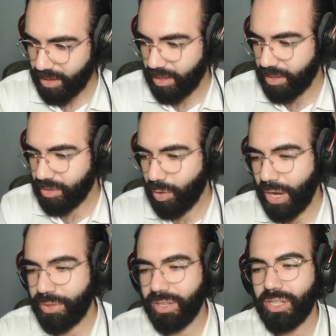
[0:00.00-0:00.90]
So I
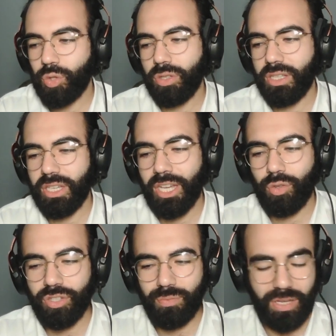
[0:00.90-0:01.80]
think it's really
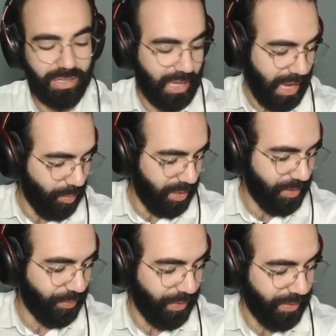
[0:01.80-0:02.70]
interesting because I really
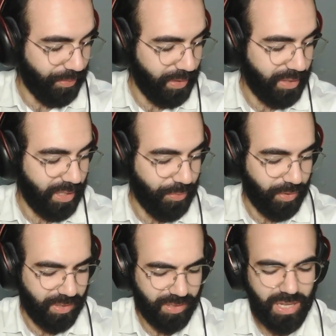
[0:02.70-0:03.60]
feel the
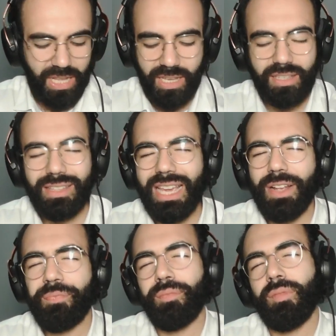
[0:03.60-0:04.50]
differences. It's like
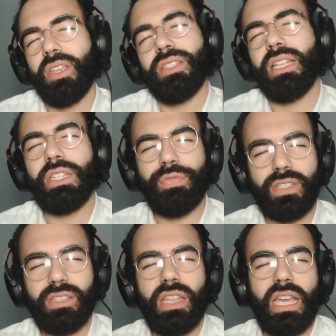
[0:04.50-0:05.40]
scientific
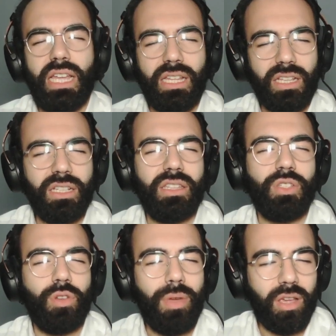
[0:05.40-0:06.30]
study. I learned this
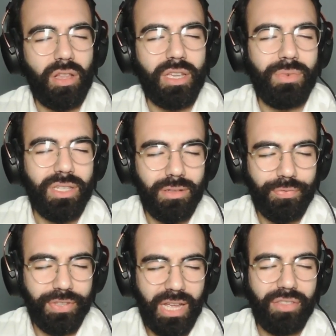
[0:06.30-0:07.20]
from my colleague Marisabel
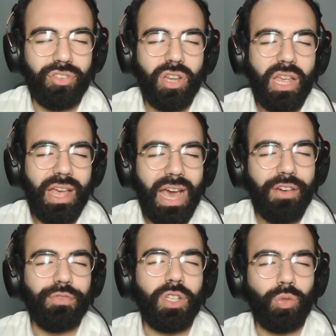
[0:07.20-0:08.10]
Fernandes.
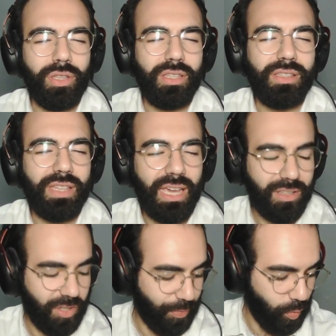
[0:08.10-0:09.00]
After 20
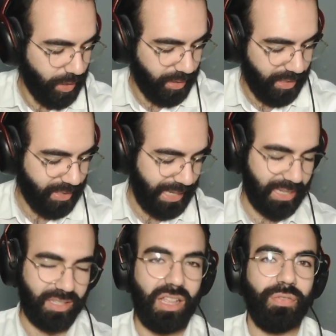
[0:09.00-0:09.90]
seconds of doing this, like a
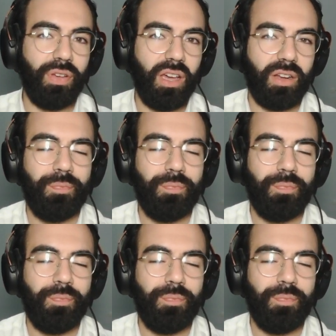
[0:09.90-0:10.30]
self-hug,